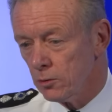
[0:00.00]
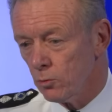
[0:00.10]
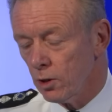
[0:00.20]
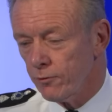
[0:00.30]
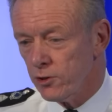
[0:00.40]

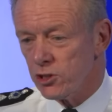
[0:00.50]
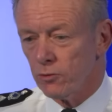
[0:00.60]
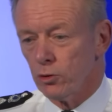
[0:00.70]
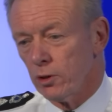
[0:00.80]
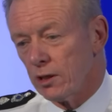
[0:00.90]
Well, first
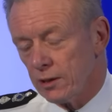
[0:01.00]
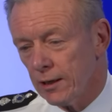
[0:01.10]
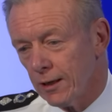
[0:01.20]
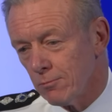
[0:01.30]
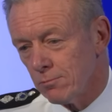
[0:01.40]
of all, Nick,
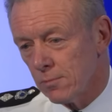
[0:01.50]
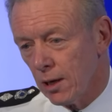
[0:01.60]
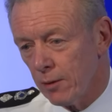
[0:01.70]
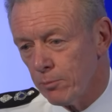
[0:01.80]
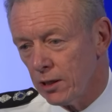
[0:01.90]
um,
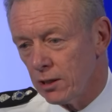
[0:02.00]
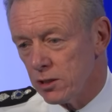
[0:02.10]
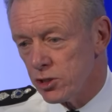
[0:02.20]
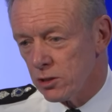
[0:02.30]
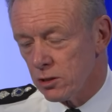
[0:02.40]
I'm making
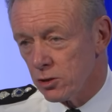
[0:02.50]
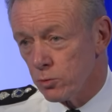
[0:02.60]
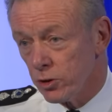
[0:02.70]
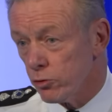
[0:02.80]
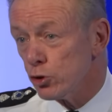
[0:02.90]
decisions
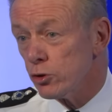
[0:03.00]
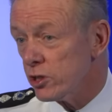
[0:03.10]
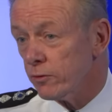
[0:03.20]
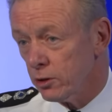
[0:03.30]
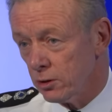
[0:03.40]
with the
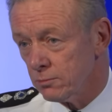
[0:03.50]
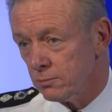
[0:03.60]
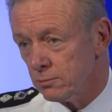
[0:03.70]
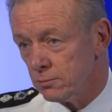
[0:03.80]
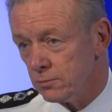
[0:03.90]
resource I've got.
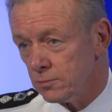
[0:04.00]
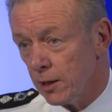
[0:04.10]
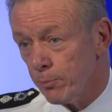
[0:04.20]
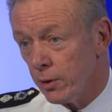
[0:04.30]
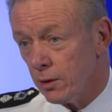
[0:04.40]

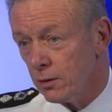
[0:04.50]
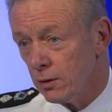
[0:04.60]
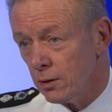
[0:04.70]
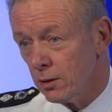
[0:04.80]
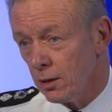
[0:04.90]
I sense you
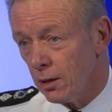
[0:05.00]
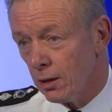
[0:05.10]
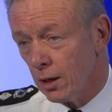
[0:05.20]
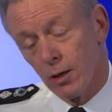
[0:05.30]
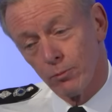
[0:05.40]
haven't, then,
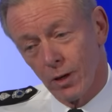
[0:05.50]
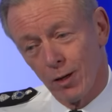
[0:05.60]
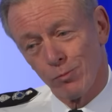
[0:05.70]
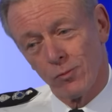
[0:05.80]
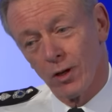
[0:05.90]
Commissioner, I'm, the way
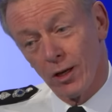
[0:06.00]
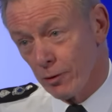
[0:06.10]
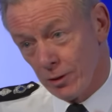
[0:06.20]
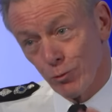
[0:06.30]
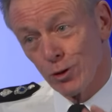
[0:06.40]
I'm, you answered.
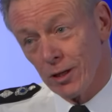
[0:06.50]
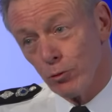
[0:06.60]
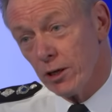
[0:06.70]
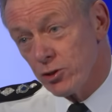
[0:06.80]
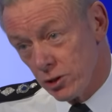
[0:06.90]
Well, I, I, will, I
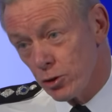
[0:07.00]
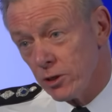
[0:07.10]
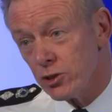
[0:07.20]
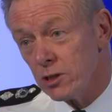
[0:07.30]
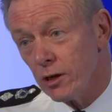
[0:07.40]
will answer your
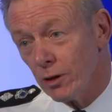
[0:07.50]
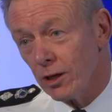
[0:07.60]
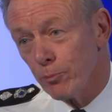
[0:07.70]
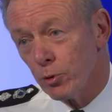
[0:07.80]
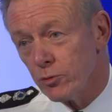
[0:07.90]
question
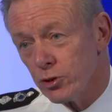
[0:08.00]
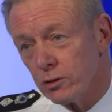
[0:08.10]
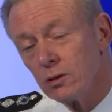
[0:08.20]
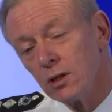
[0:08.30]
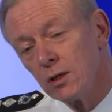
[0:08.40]
directly, I promise
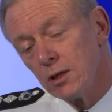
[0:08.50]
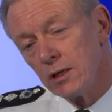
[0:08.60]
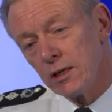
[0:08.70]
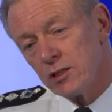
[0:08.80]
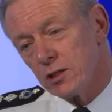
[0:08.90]
you.
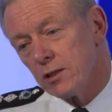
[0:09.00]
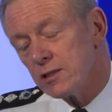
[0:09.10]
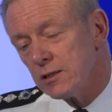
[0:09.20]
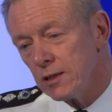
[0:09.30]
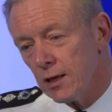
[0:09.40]
Is
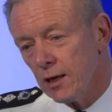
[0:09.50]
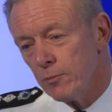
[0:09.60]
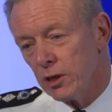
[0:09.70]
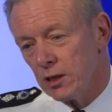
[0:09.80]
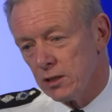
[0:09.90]
that
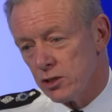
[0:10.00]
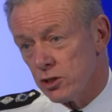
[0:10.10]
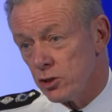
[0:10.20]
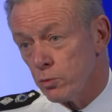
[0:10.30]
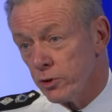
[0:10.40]
I'm making
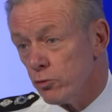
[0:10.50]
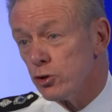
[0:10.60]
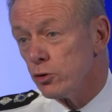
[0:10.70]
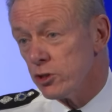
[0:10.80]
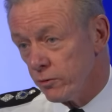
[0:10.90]
decisions with the
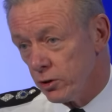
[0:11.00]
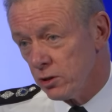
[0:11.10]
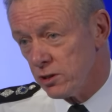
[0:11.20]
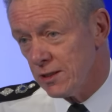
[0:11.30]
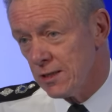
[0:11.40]
resources I've
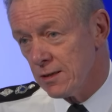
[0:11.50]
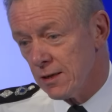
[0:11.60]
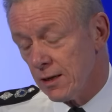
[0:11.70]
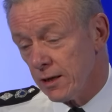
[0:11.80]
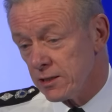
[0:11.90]
got
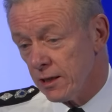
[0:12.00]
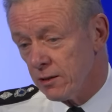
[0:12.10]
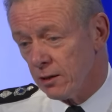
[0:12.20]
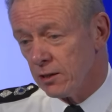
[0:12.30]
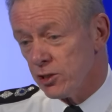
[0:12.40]
because uh, I
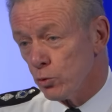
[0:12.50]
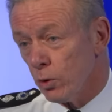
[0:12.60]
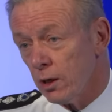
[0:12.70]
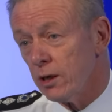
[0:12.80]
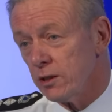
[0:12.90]
think this is
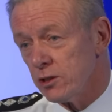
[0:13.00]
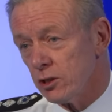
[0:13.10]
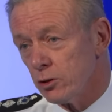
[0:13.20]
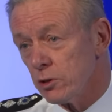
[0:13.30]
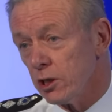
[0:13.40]
what I need to
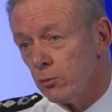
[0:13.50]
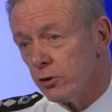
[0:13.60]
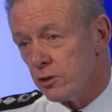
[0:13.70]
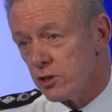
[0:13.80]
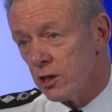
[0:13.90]
do to keep
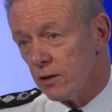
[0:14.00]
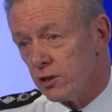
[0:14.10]
London safe.